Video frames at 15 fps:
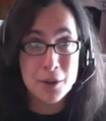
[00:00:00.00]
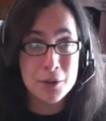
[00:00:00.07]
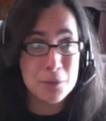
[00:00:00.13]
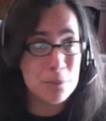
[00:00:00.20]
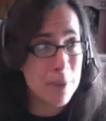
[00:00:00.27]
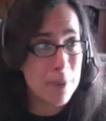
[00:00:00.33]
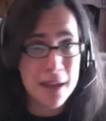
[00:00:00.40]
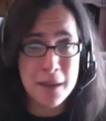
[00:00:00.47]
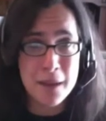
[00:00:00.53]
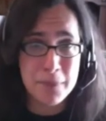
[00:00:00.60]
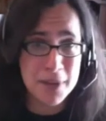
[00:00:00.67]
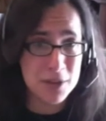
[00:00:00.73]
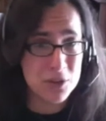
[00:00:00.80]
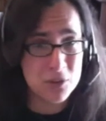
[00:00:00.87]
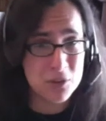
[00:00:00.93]
be on
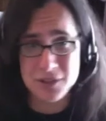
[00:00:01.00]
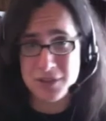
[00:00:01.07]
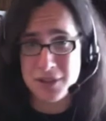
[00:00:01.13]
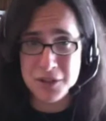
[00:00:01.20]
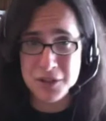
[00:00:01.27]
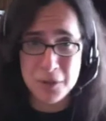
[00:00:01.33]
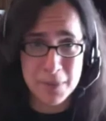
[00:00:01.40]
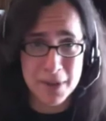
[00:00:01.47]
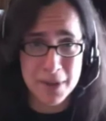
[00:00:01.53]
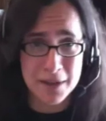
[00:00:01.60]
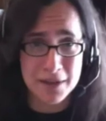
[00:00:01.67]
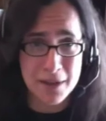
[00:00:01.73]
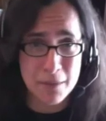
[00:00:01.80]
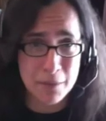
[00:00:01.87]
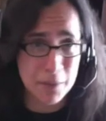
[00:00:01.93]
Pinterest and don't be on
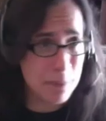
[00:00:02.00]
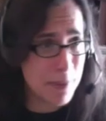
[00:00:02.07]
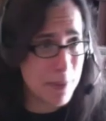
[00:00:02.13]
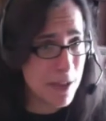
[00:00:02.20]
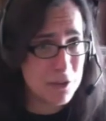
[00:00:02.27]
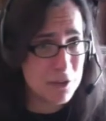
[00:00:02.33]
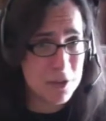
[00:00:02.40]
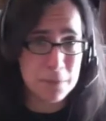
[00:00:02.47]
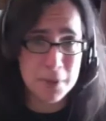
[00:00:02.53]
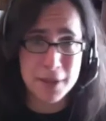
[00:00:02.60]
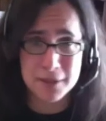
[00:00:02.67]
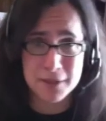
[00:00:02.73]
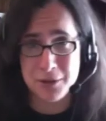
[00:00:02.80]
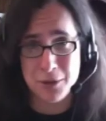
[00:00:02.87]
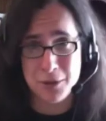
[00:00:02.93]
Tumblr. Be on G
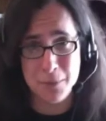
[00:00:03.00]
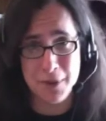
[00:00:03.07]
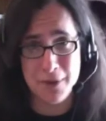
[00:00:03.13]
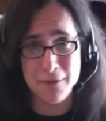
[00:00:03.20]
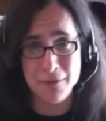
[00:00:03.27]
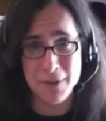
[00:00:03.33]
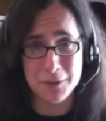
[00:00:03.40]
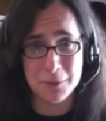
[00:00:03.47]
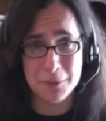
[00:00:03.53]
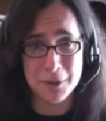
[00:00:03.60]
Plus and don't be on Facebook.